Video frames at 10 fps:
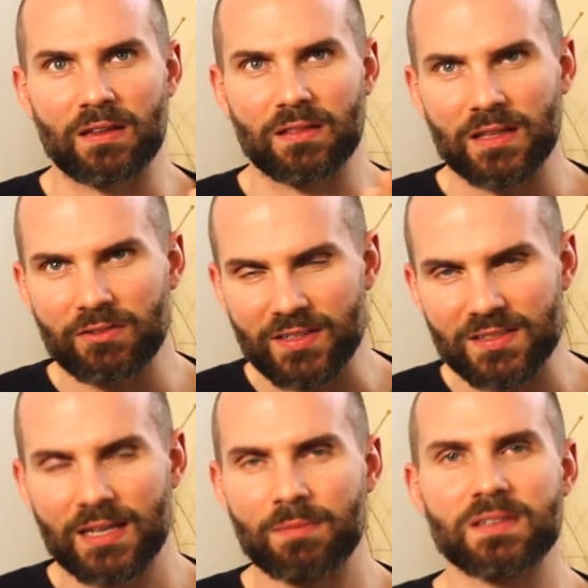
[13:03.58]
leave
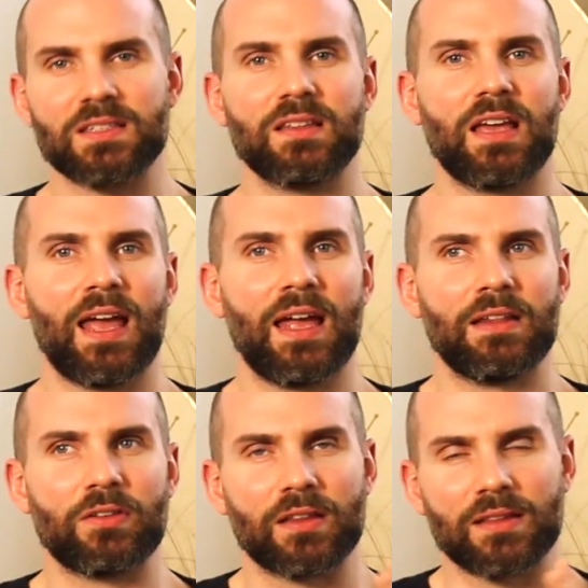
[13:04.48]
assignments to the
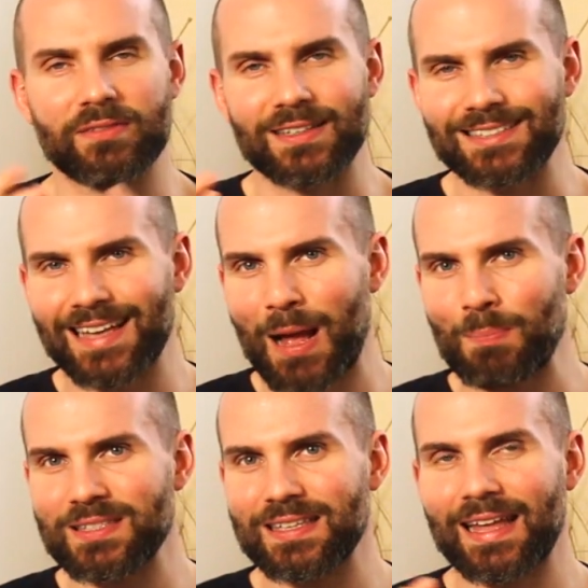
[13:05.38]
end, or they leave
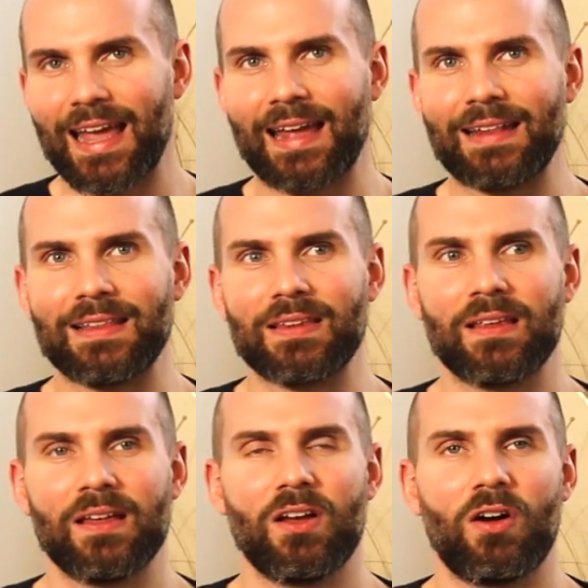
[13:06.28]
exams to the end,
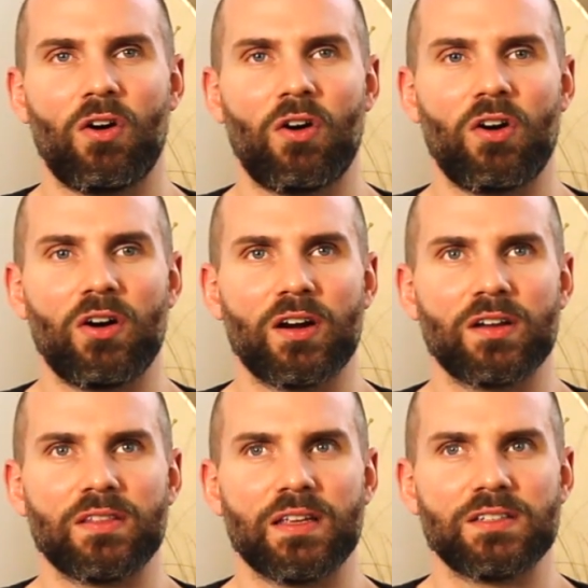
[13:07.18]

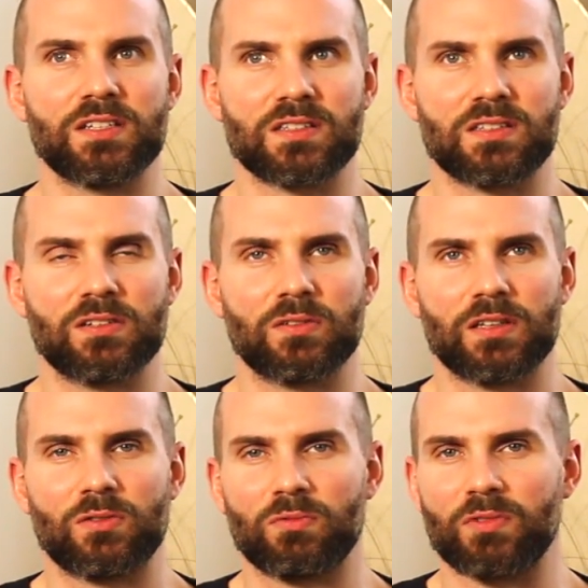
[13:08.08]
or they just
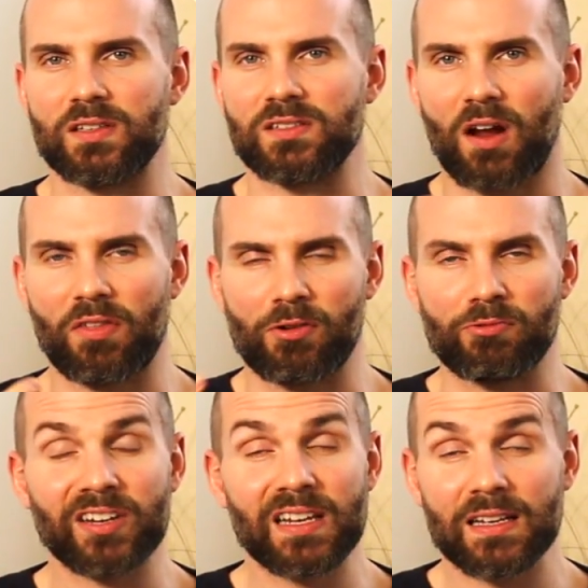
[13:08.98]
they don't really start their
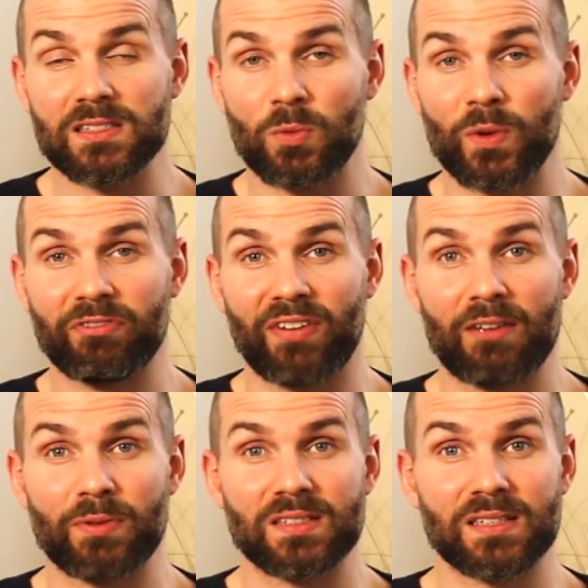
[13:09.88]
reading until week
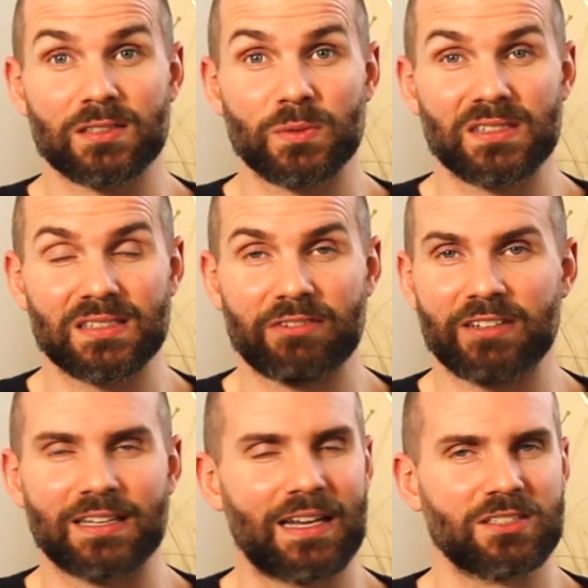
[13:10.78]
5, week 6, week
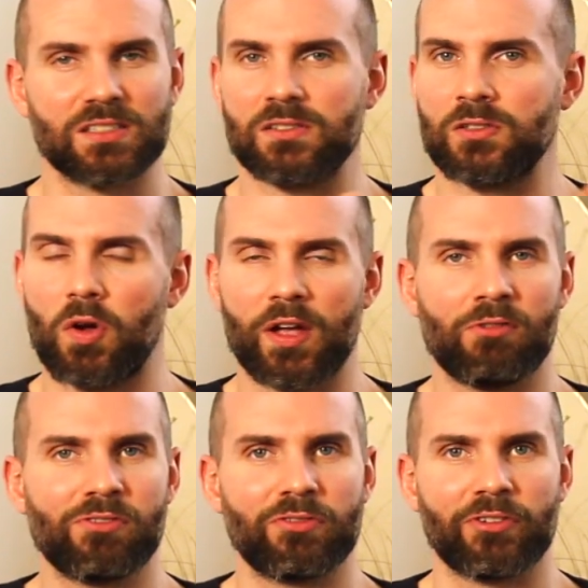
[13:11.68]
7, and that's just not
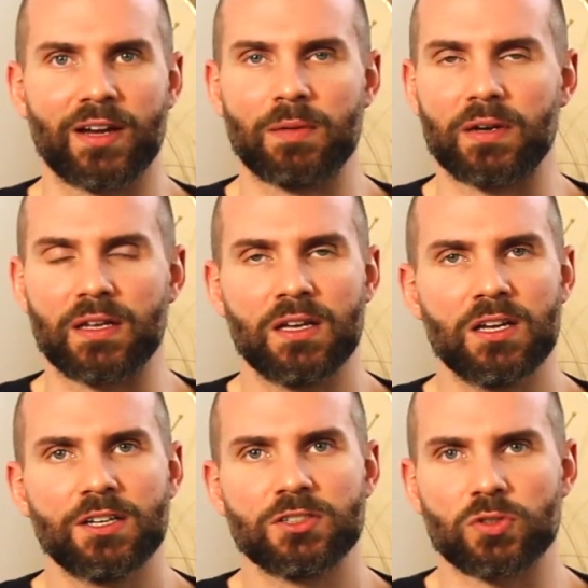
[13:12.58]
helpful for anybody.
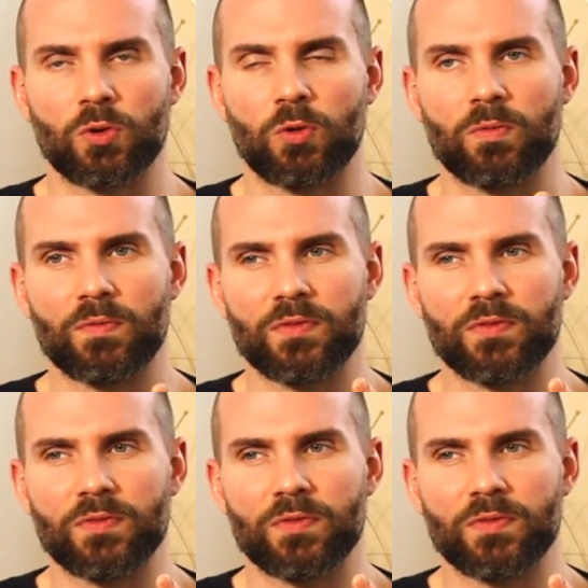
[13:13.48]
So